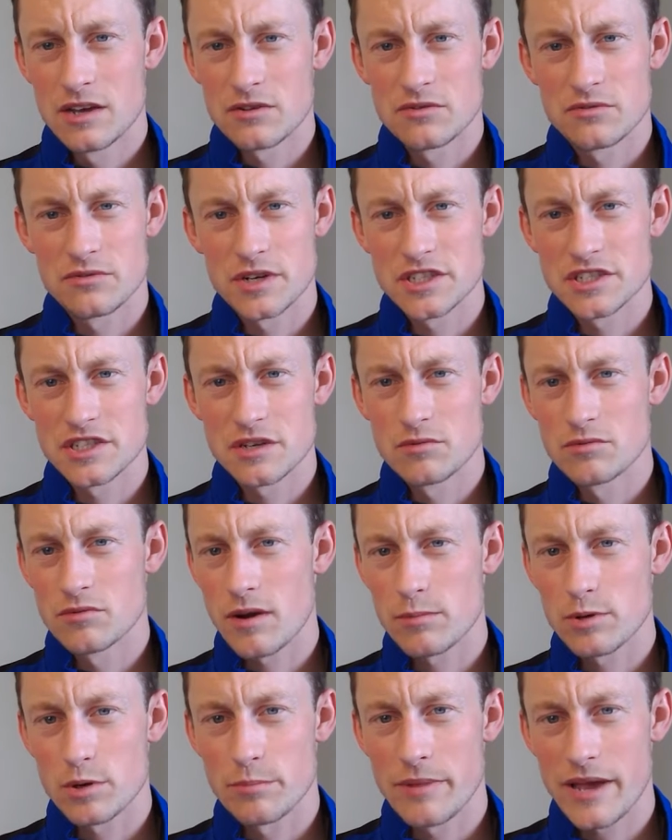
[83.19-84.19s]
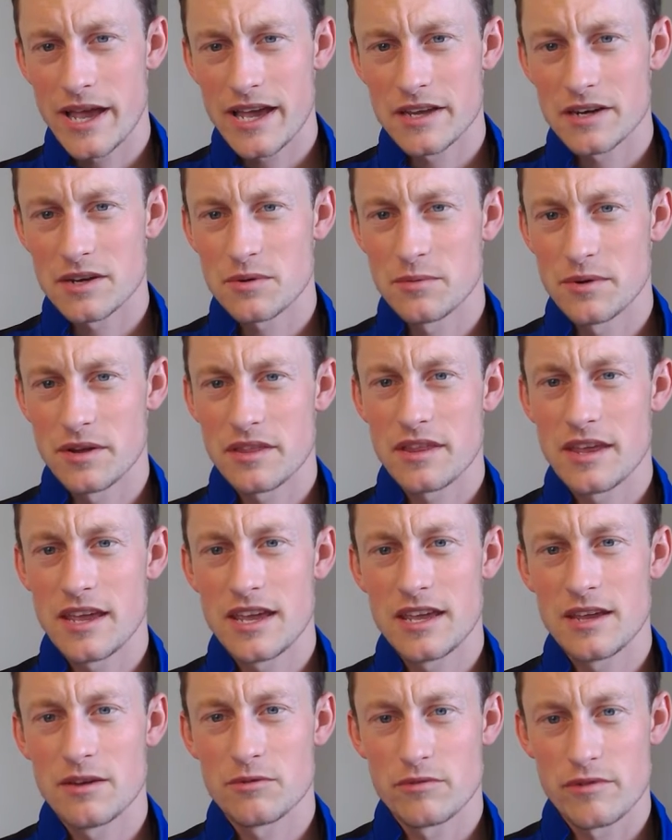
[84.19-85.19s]
rigid rubber band with
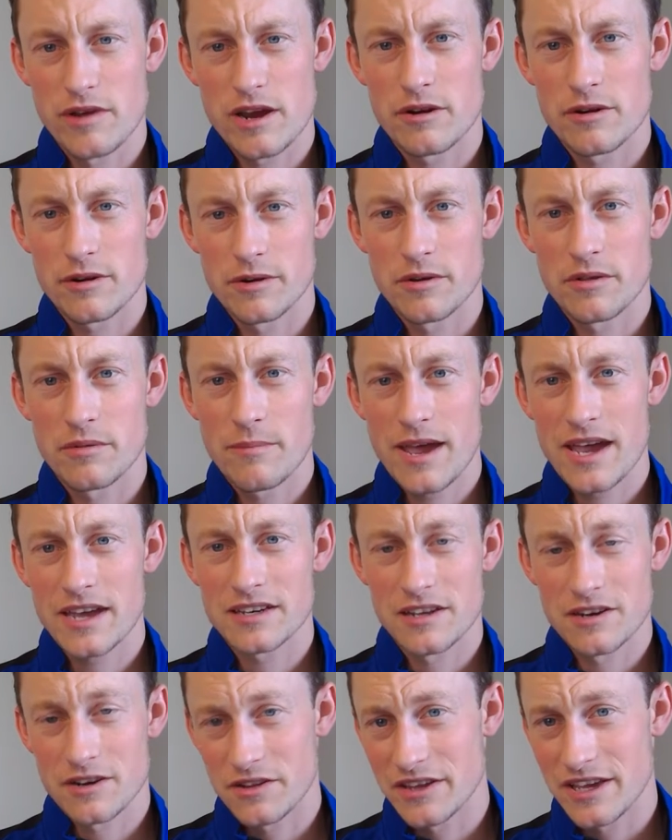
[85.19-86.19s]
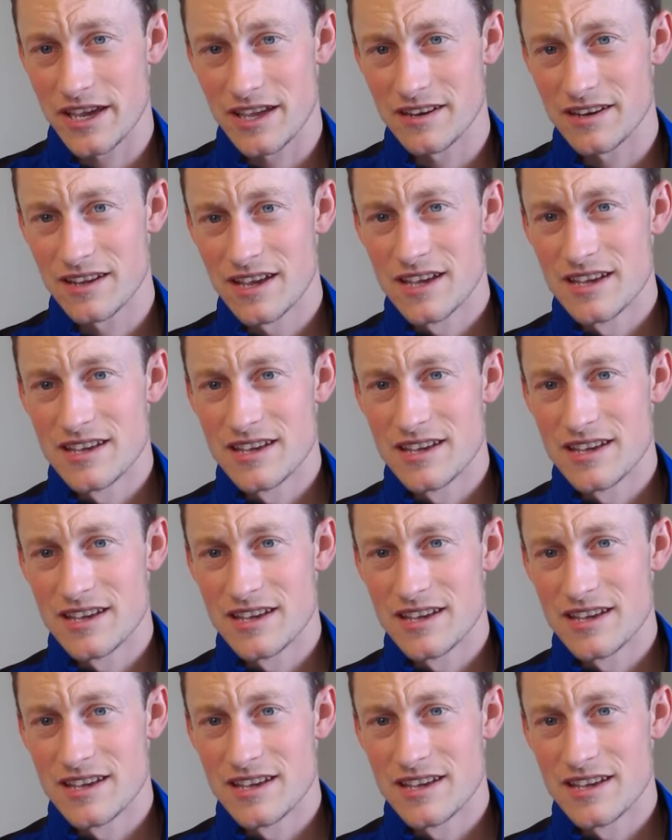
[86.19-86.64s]
a rare earth magnet on the end.